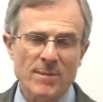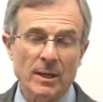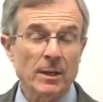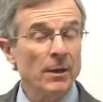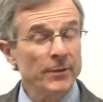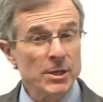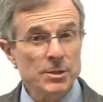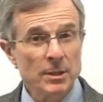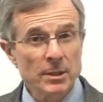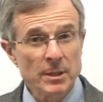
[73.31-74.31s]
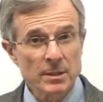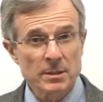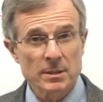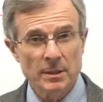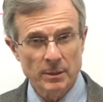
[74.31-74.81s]
derivation of
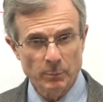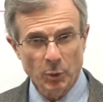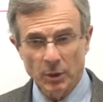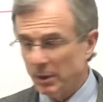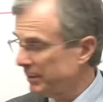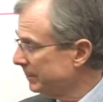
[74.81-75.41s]
this in the book.